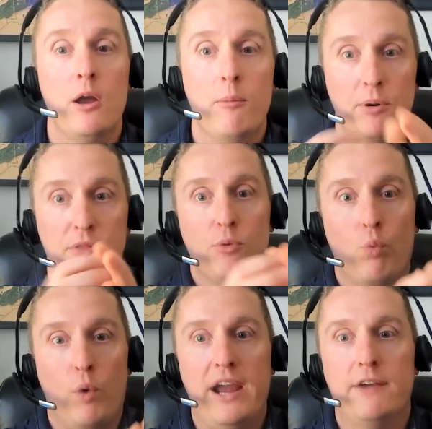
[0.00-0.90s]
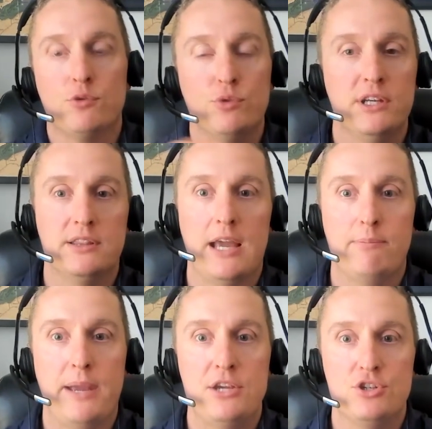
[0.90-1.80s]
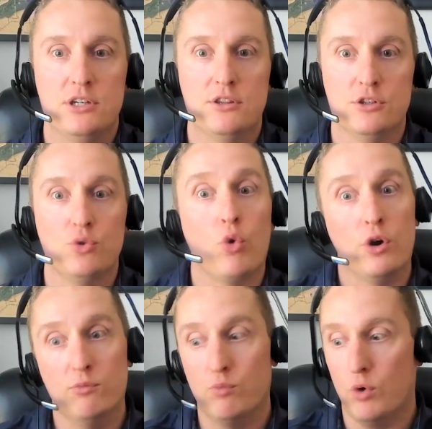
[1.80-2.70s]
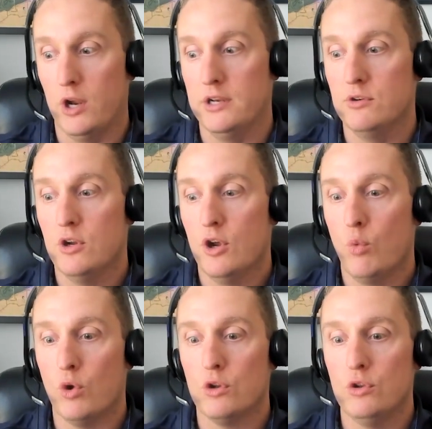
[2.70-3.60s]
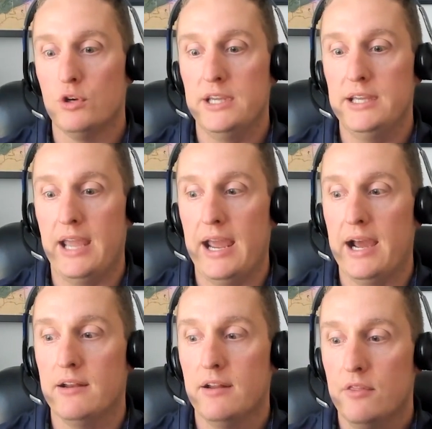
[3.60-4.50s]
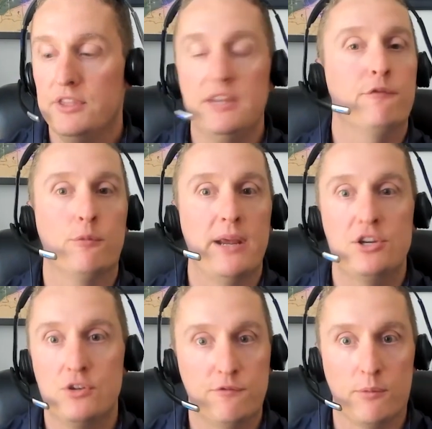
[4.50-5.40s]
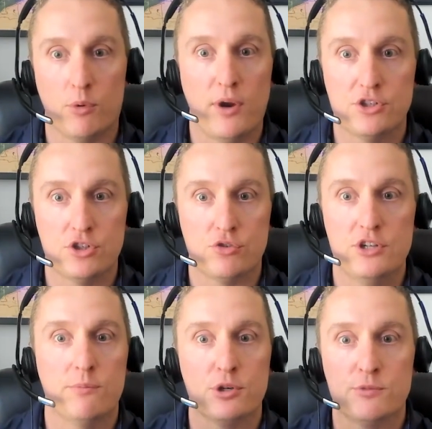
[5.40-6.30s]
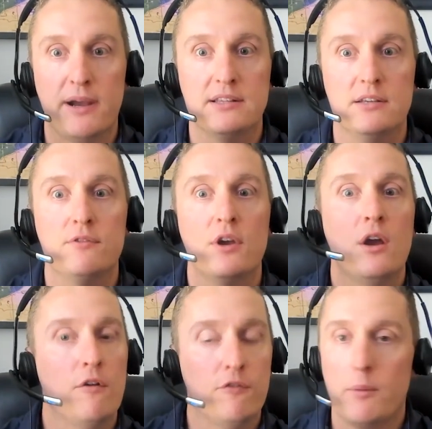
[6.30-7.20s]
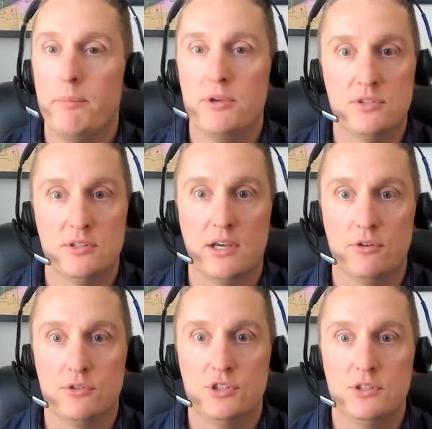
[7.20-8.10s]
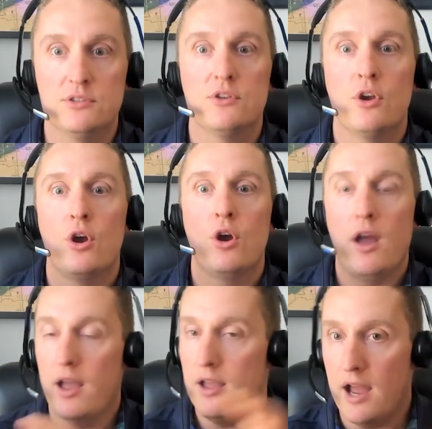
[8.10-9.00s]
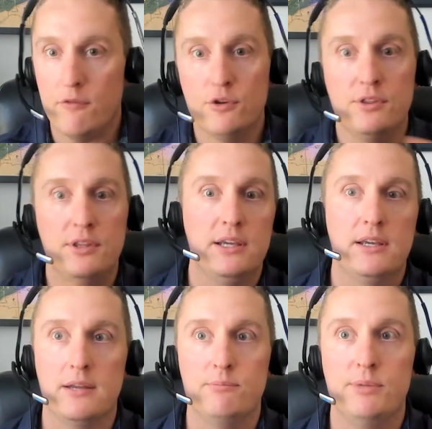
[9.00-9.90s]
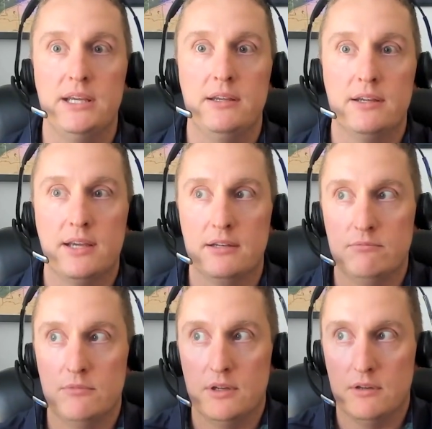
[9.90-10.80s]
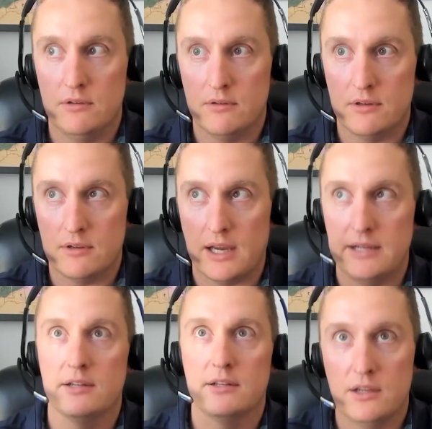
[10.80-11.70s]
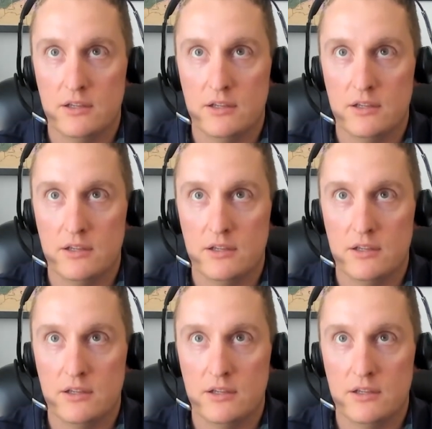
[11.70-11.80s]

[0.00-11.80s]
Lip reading: But after we get that patient in the door and we're looking at the information from a registration perspective, from a business intelligence, everything can kind of